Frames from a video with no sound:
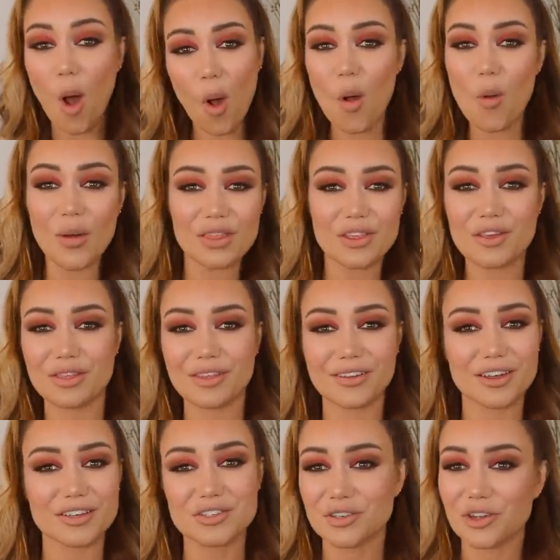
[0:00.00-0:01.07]
or whether you think
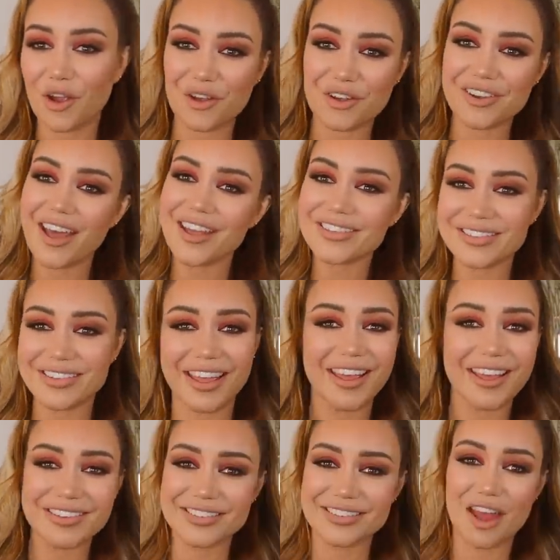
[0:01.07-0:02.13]
I should go nuts
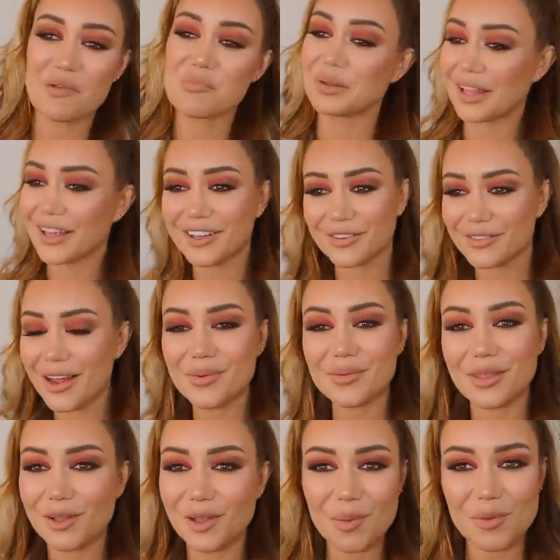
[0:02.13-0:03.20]
and start playing around
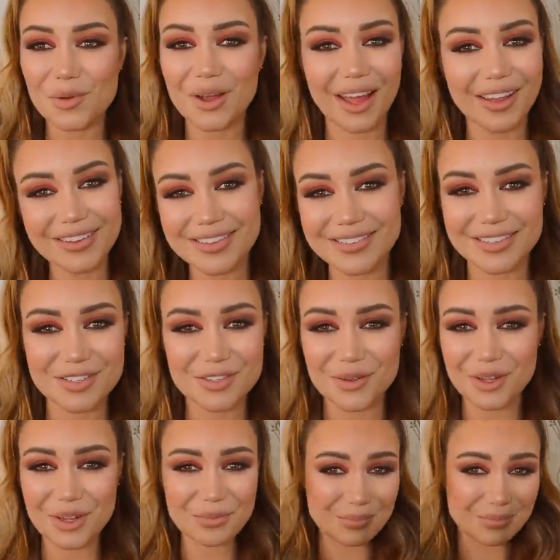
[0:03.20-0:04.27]
with a lot more colors and
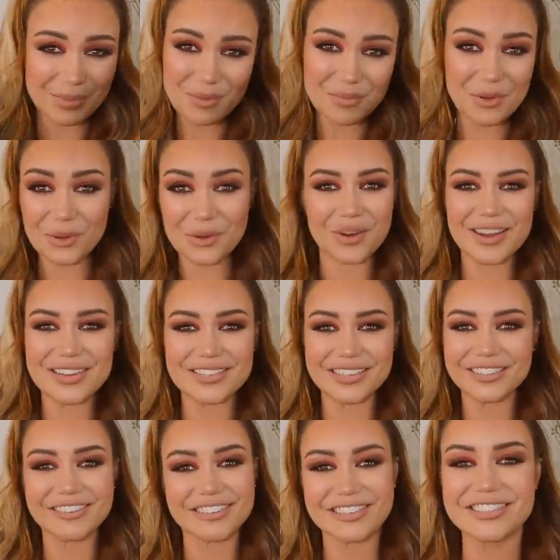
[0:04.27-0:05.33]
doing a bit more crazy
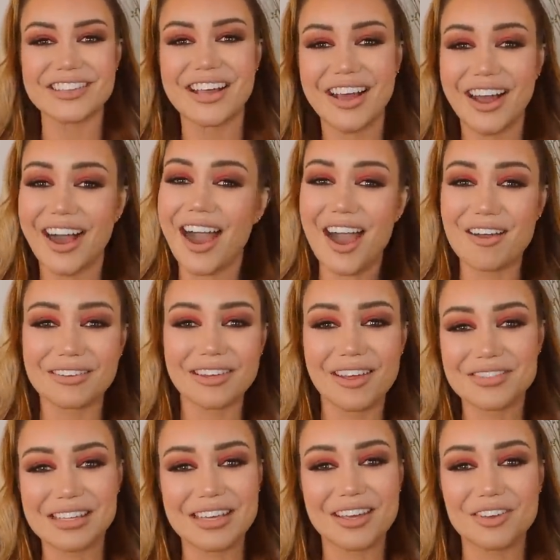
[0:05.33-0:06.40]
looks. I would
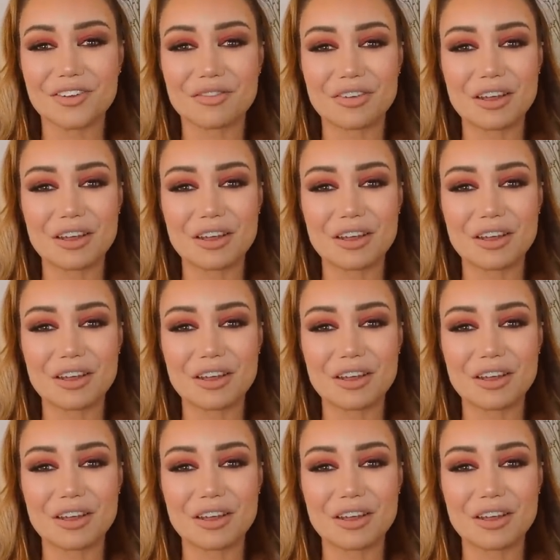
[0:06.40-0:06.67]
love to hear your